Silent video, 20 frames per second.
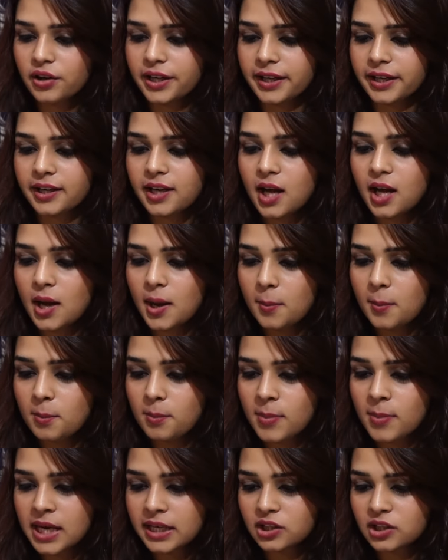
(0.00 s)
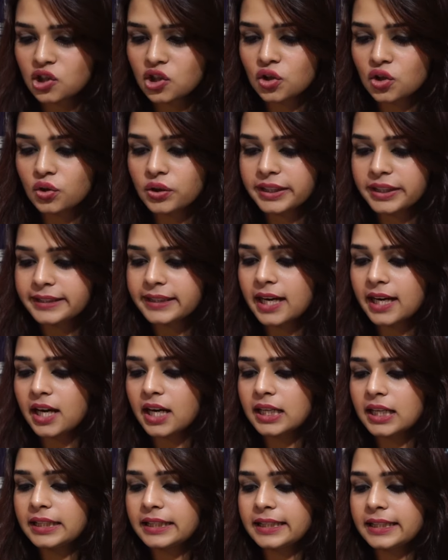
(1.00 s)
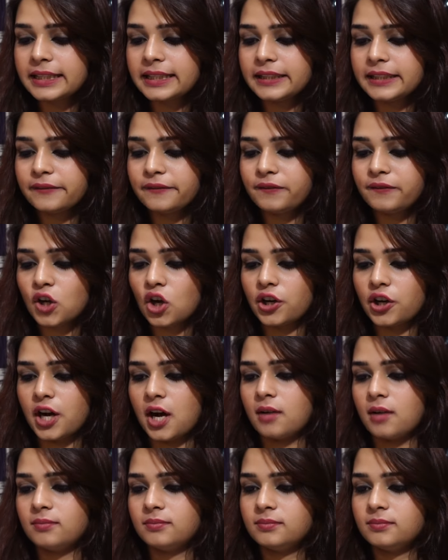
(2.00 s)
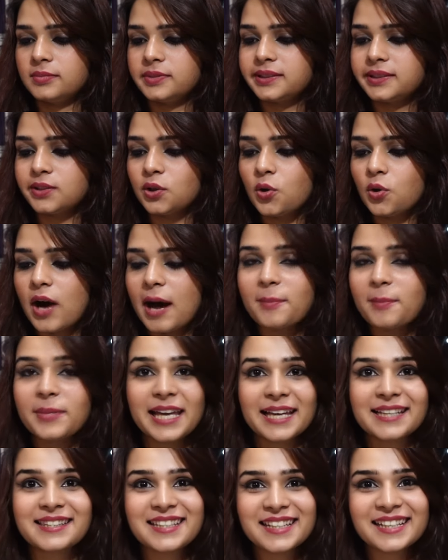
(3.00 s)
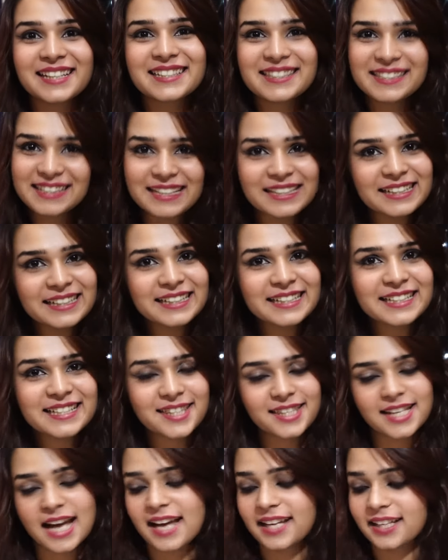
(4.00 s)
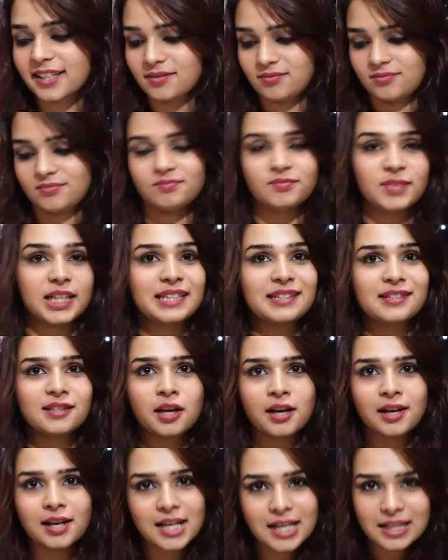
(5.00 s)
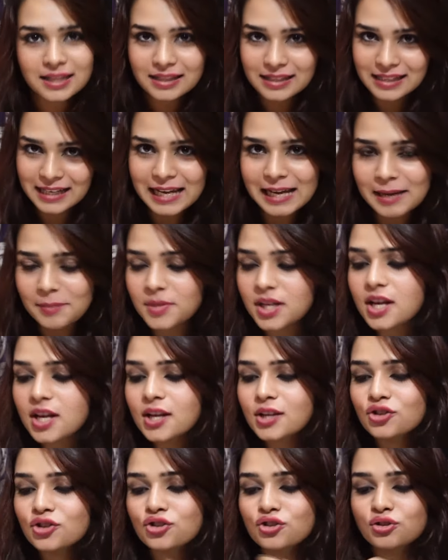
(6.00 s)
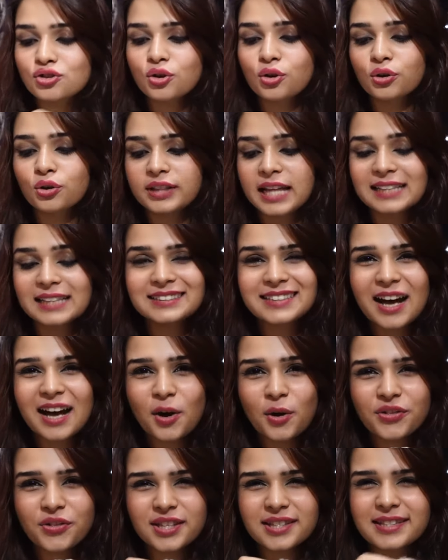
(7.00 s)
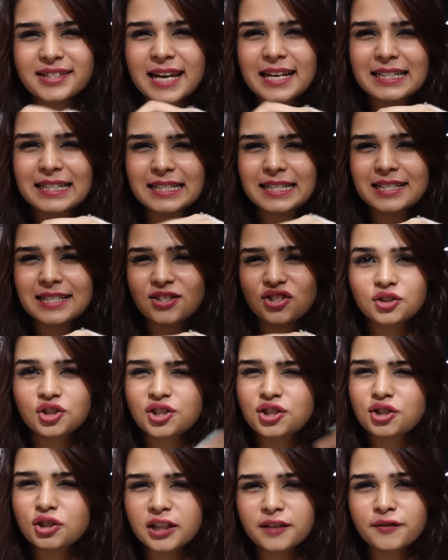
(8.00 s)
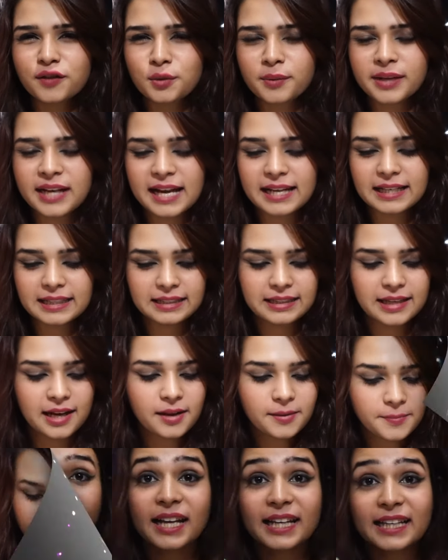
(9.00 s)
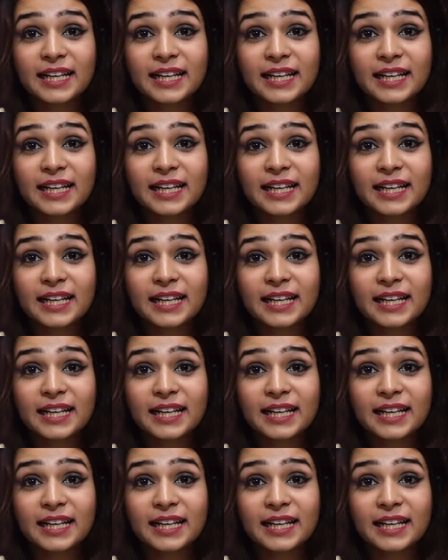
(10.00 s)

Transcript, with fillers: Okay, Magnolia Lily Flora. So I'm guessing it's lilies. It's written in the name. So that's how the scent is, just to give you an idea.